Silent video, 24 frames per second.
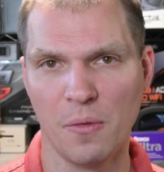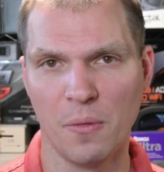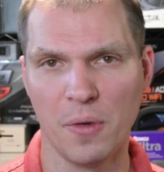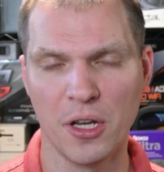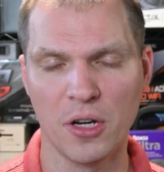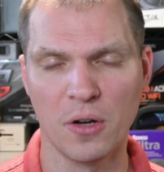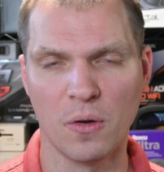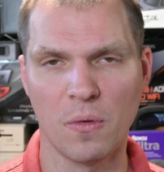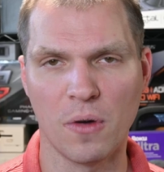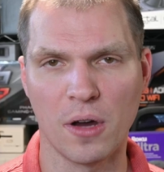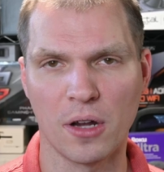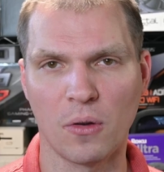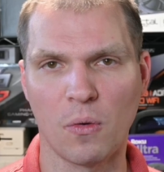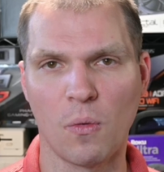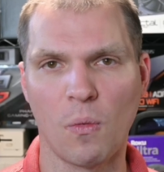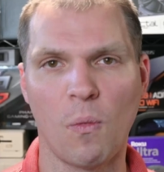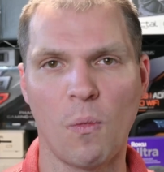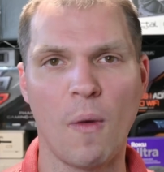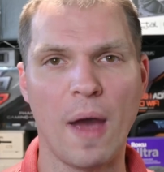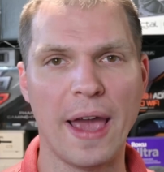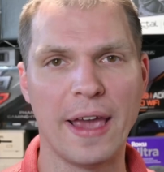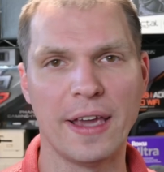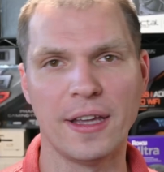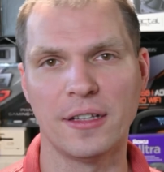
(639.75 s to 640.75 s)
We don't want to
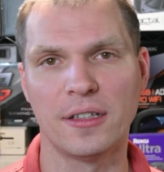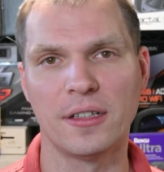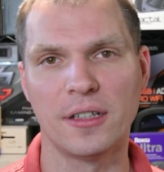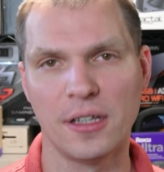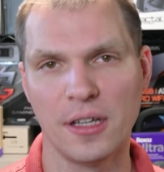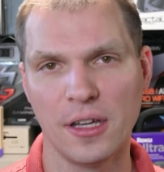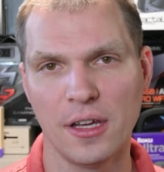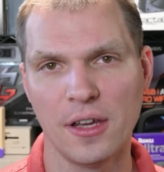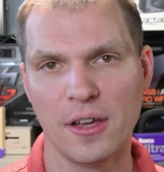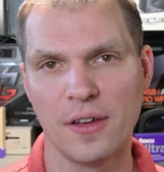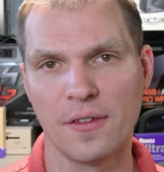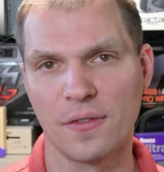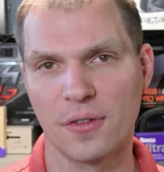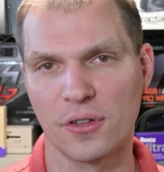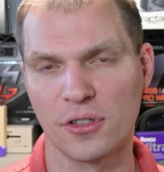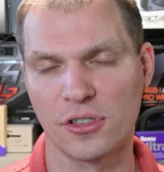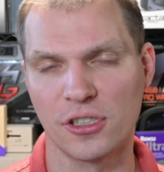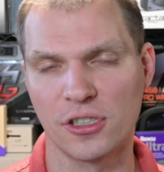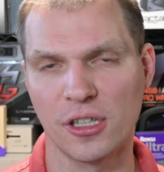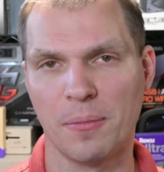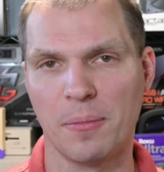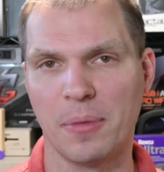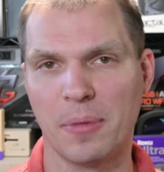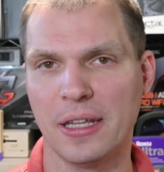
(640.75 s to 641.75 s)
wait for
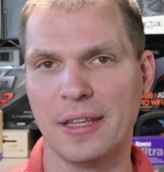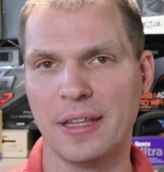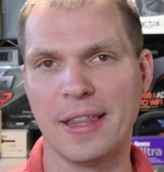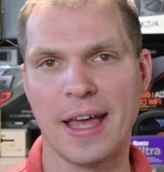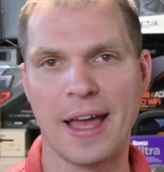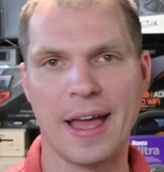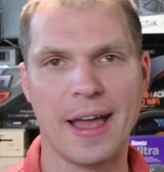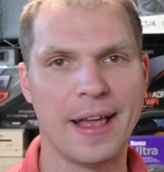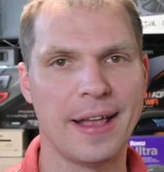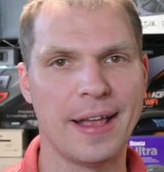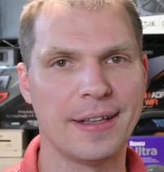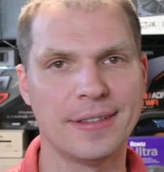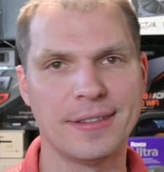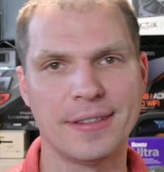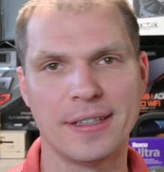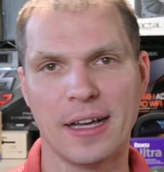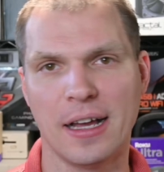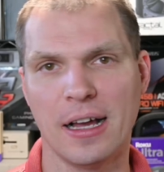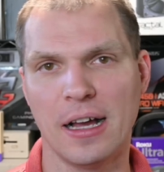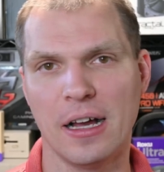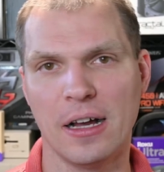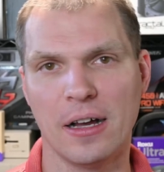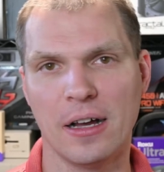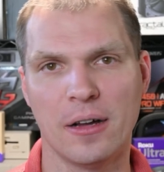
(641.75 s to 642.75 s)
somebody that
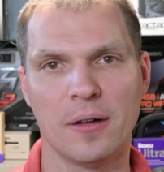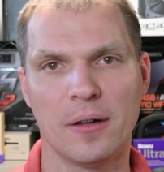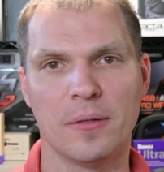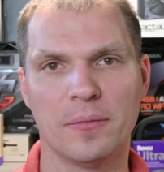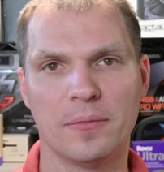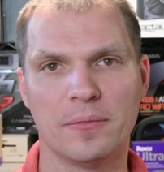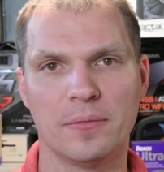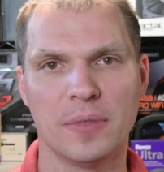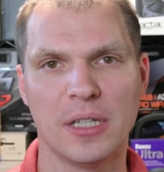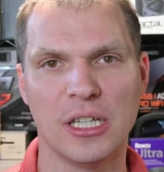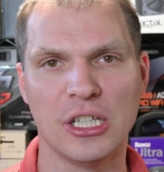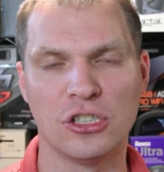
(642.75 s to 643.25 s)
um,